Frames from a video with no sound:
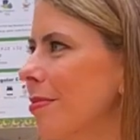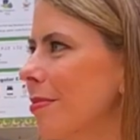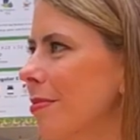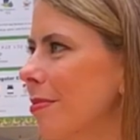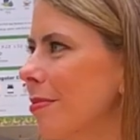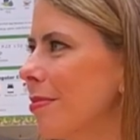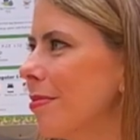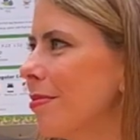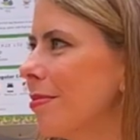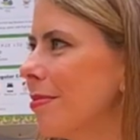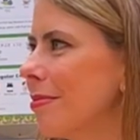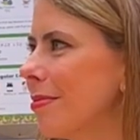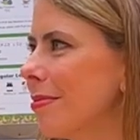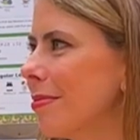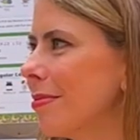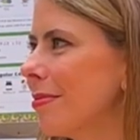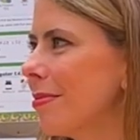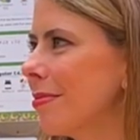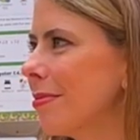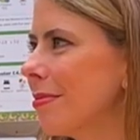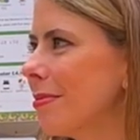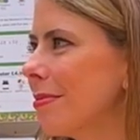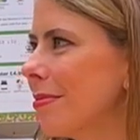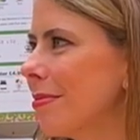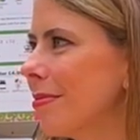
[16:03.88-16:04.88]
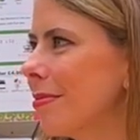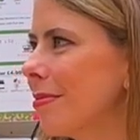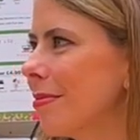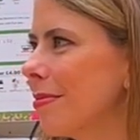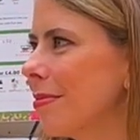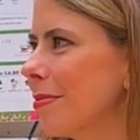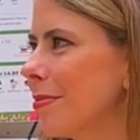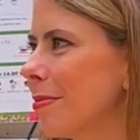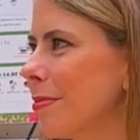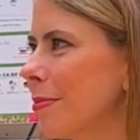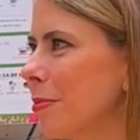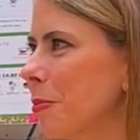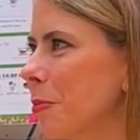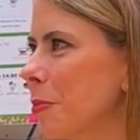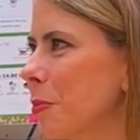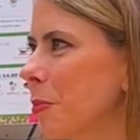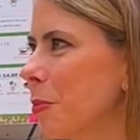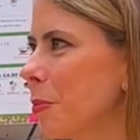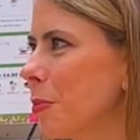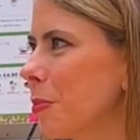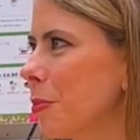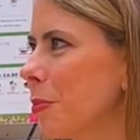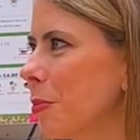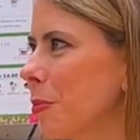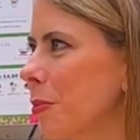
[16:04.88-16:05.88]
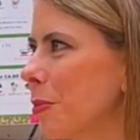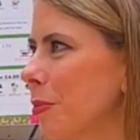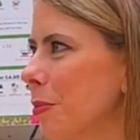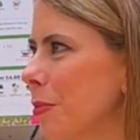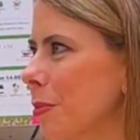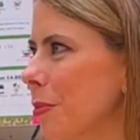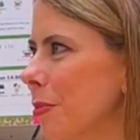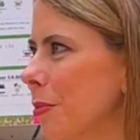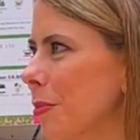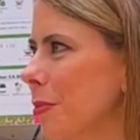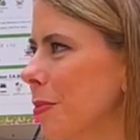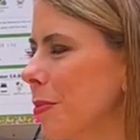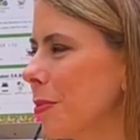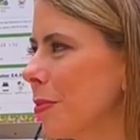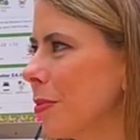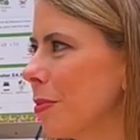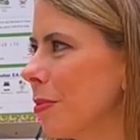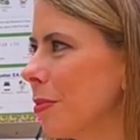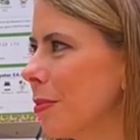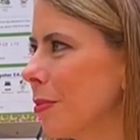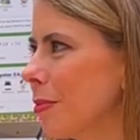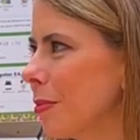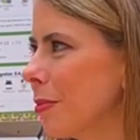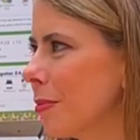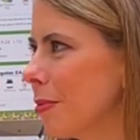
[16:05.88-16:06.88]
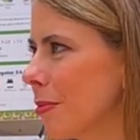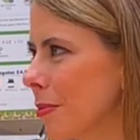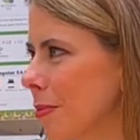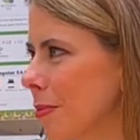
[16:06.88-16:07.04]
No words are spoken by the person on screen.